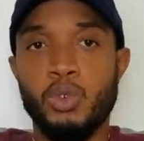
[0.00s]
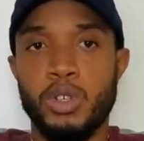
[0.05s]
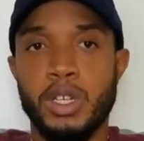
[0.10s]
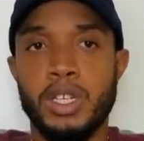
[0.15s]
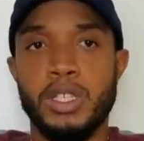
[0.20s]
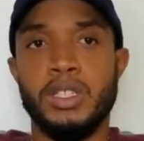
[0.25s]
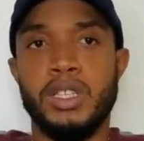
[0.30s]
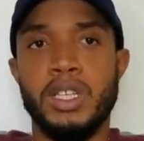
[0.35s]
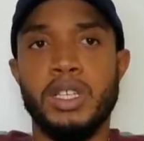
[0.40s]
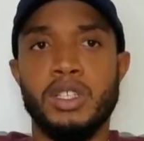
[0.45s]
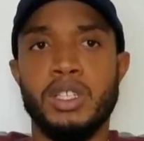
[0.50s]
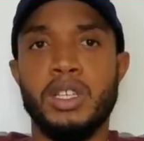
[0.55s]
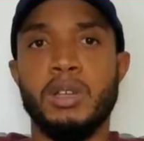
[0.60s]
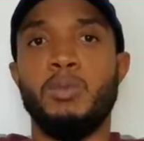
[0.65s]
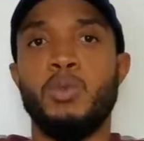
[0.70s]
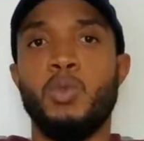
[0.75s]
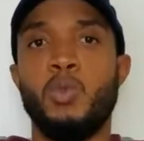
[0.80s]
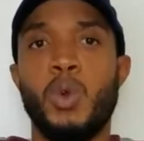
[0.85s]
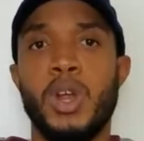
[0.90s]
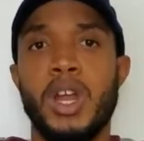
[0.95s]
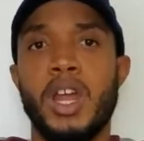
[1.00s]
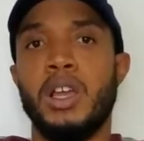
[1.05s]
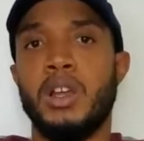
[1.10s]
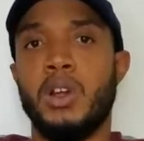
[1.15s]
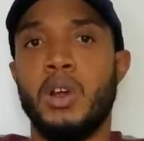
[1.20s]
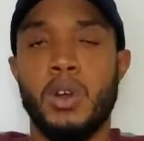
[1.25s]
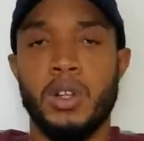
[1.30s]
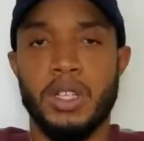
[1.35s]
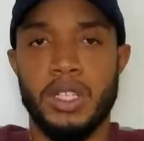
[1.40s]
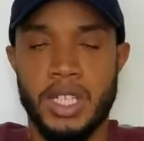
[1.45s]
Because there's some what I
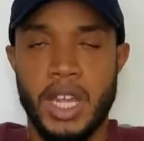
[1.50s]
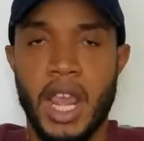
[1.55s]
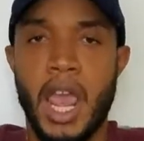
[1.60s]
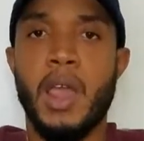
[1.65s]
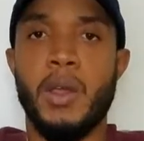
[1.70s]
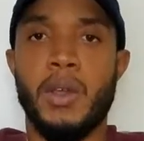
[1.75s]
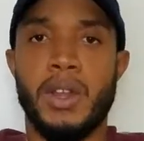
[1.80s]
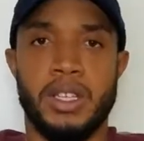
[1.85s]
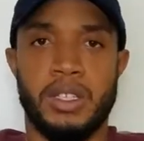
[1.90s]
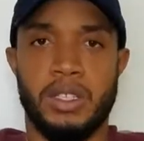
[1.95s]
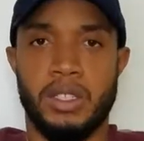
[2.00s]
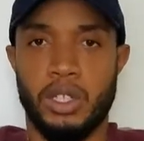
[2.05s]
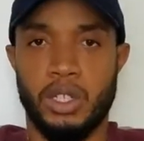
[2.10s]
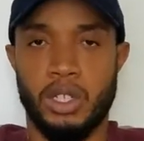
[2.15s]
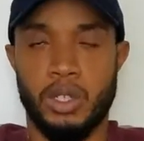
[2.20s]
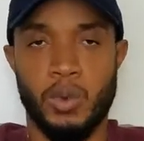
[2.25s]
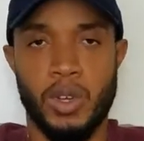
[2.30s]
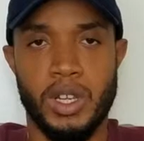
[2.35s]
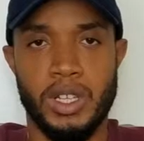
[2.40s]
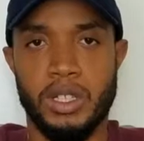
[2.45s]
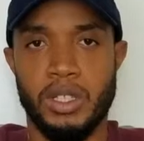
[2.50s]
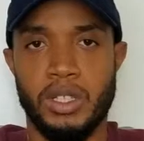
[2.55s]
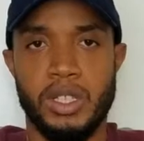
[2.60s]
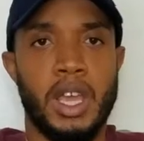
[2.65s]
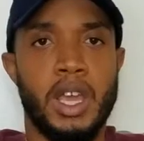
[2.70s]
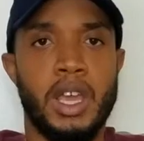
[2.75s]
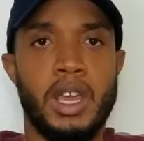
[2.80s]
call charity situations.